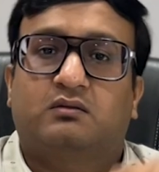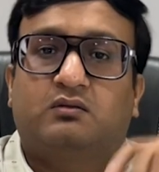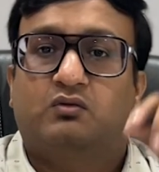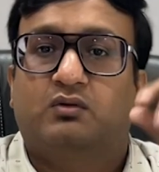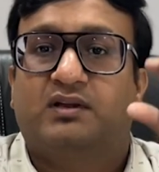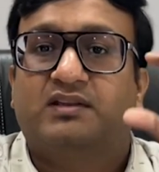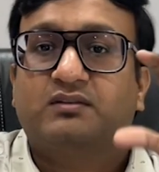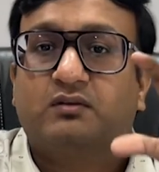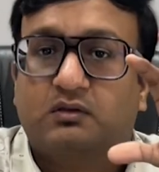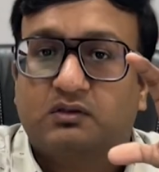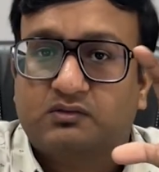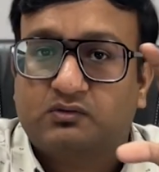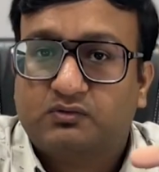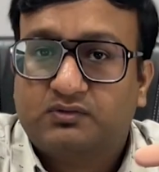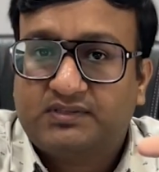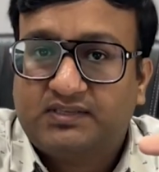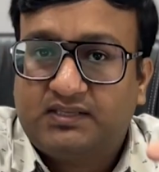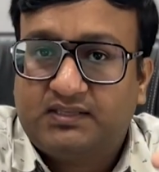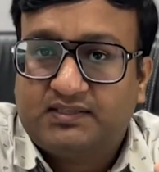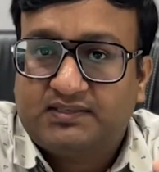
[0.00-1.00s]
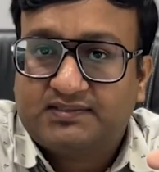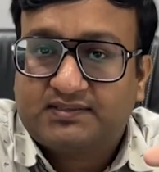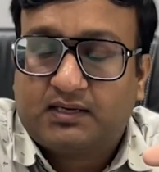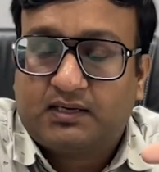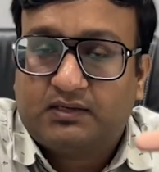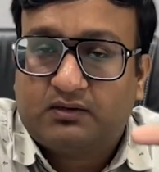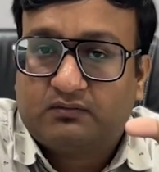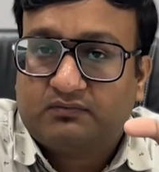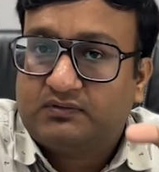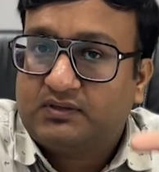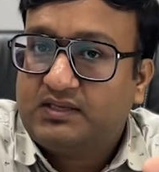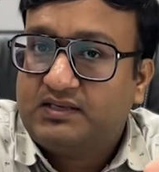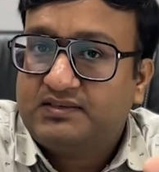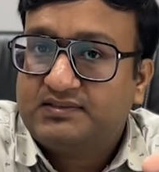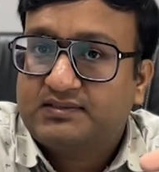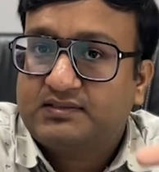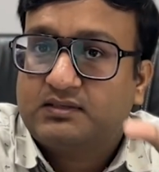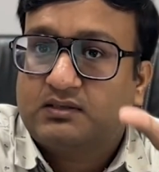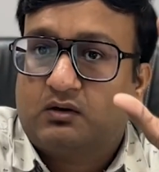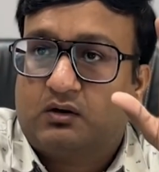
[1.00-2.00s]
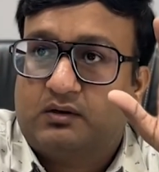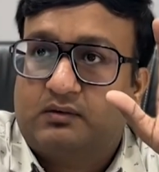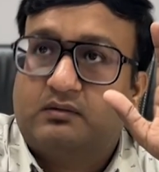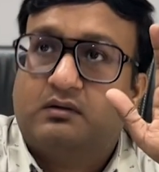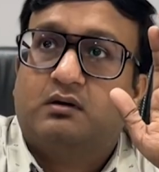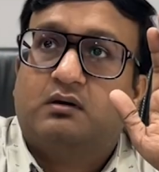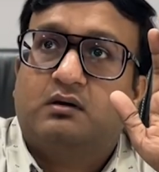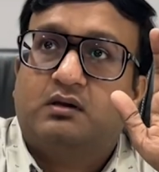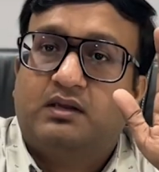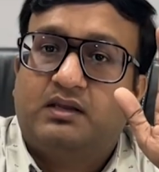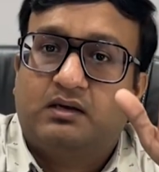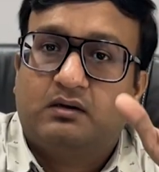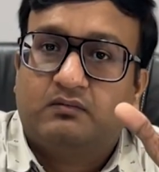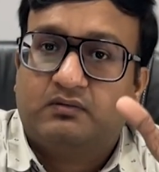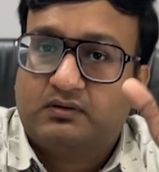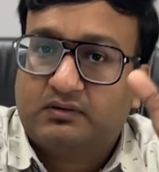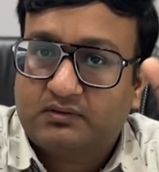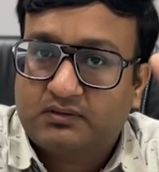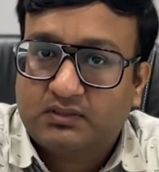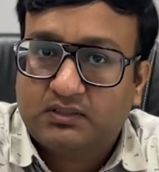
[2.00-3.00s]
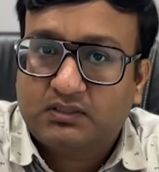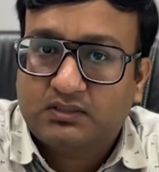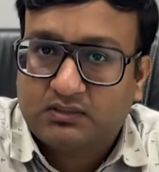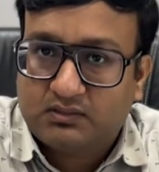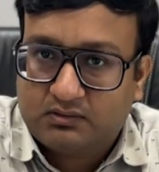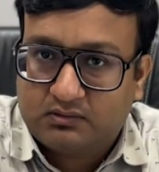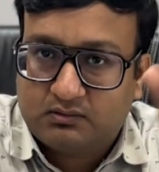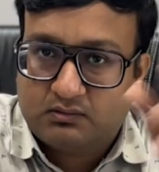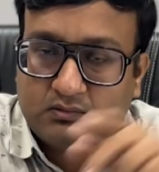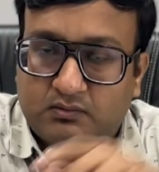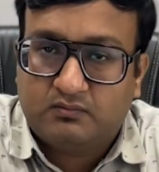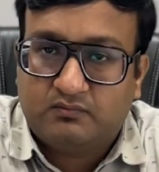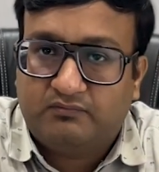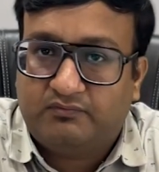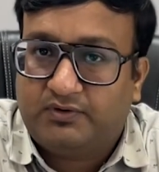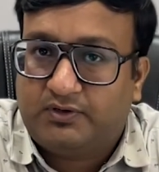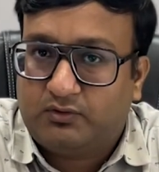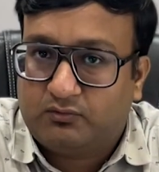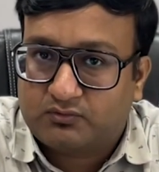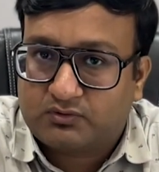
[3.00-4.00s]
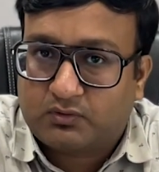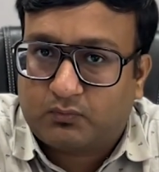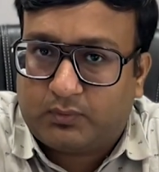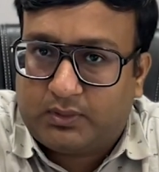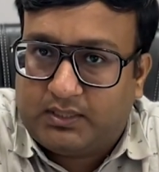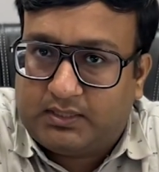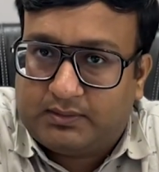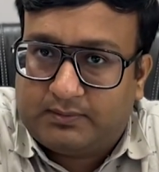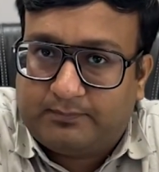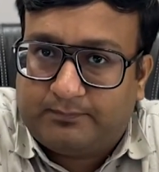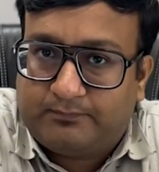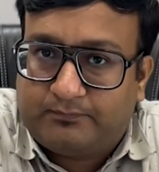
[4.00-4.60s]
You can also see these kind of things on in our video screen.